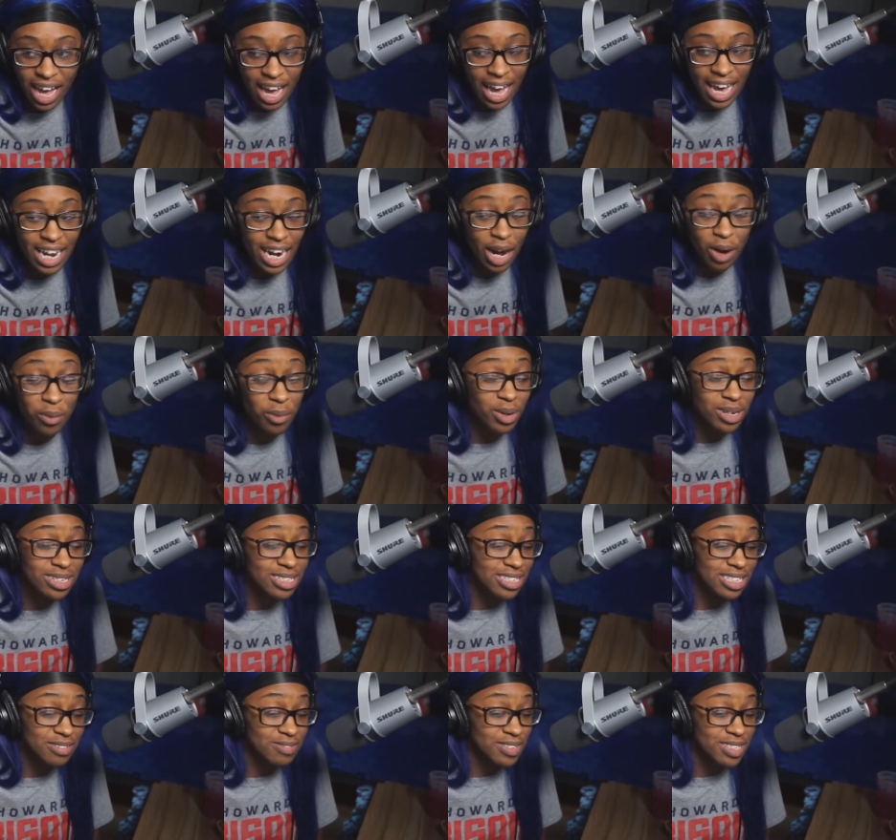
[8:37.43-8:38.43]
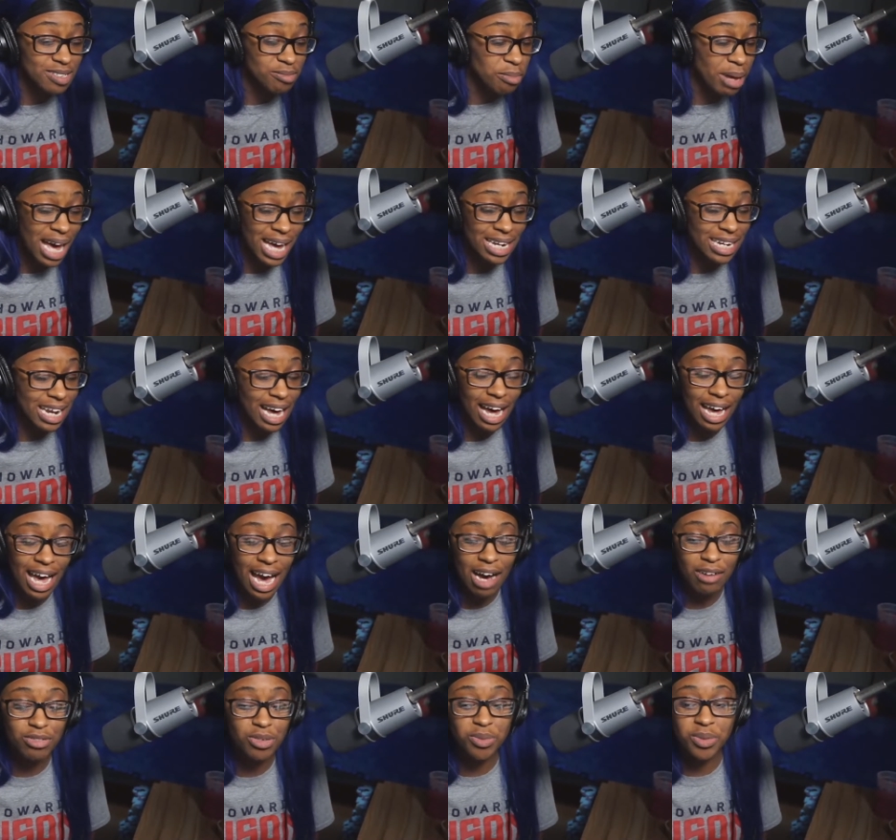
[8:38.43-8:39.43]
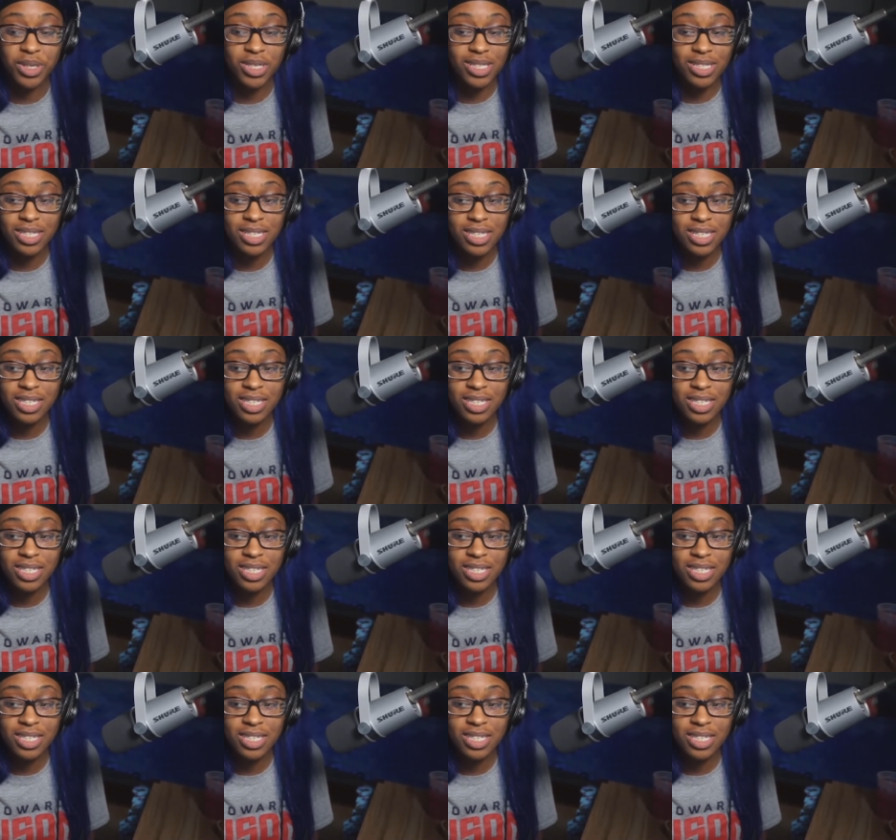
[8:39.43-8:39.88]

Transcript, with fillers: and I wouldn't even bat an eye afterwards.